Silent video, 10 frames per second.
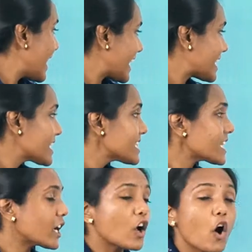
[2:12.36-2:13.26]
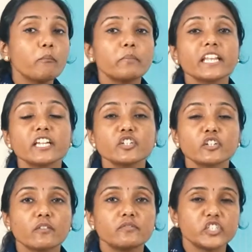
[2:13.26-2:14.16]
It is a
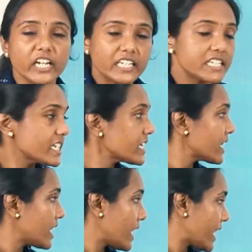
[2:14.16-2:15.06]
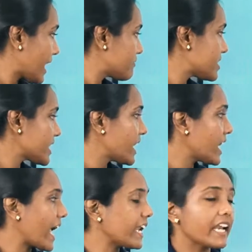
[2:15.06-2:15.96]
combination of genetic, lifestyle
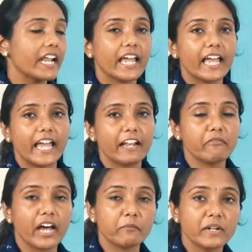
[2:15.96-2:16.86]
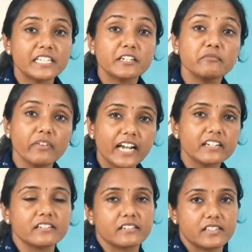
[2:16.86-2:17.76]
and environmental
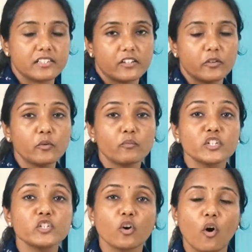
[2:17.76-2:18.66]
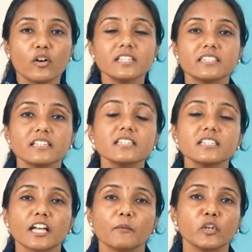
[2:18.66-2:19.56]
factors, you know, which cause
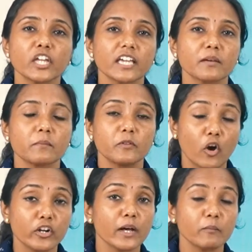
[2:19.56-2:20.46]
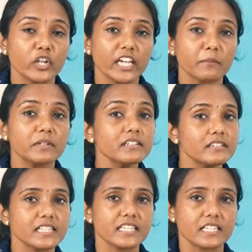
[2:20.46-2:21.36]
this non-communicable
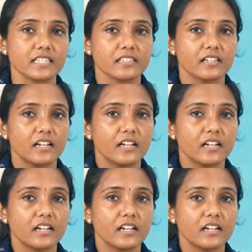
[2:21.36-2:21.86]
disease.